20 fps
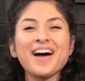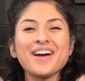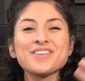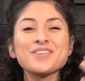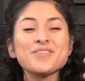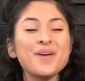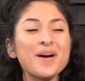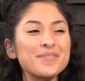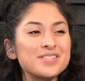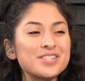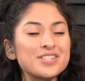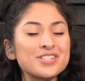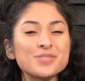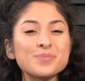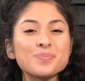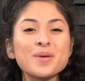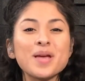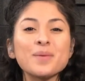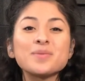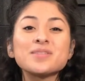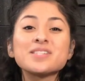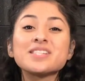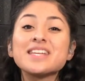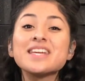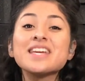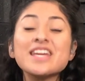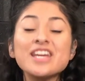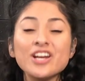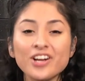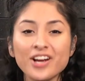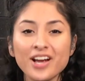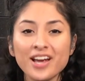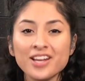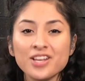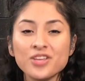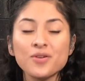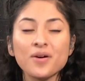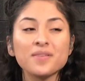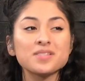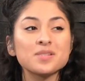You have to just be able to hear
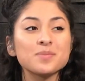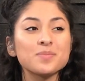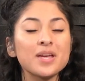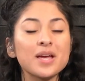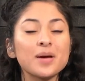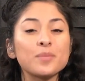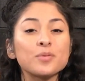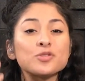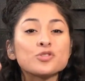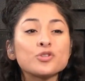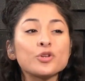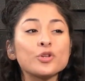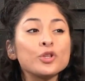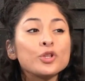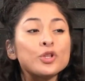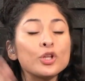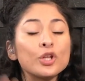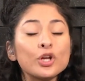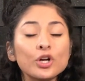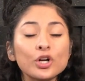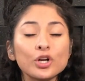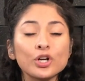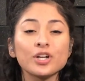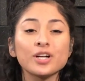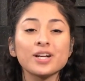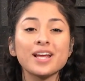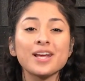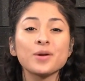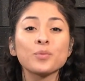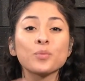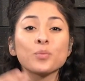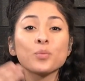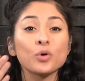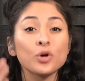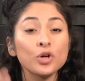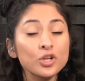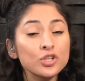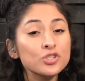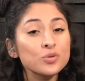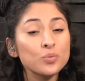it. You have to be able to learn and
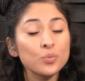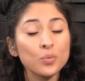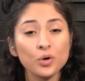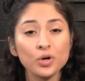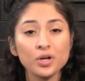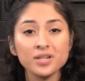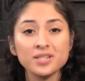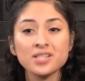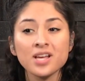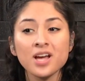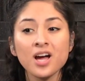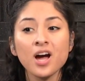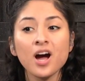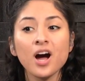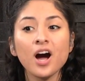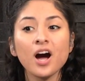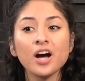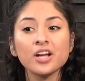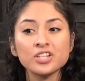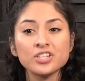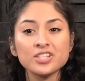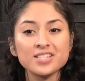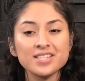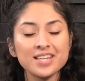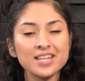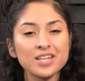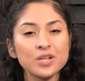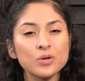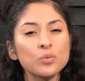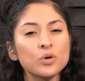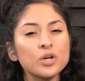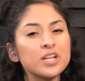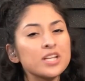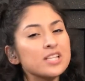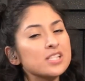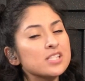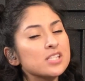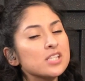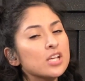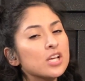work towards understanding what
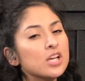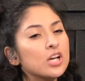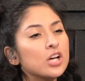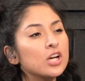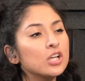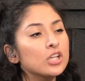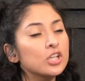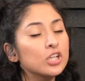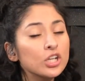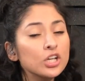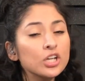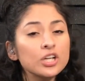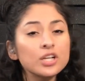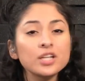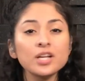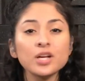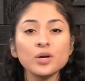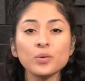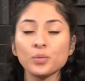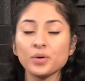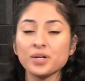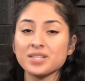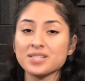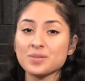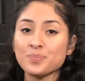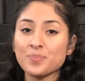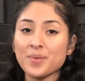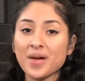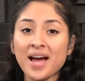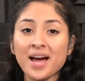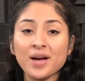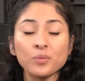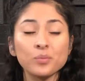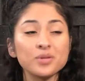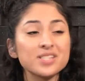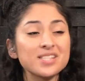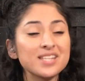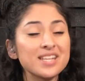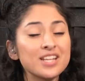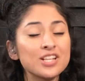is good and what is bad,
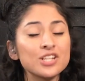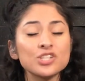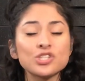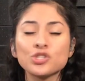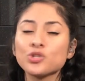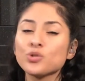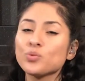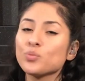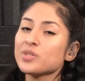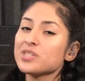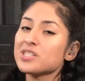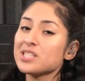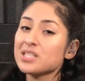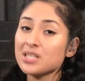what's in tune, what's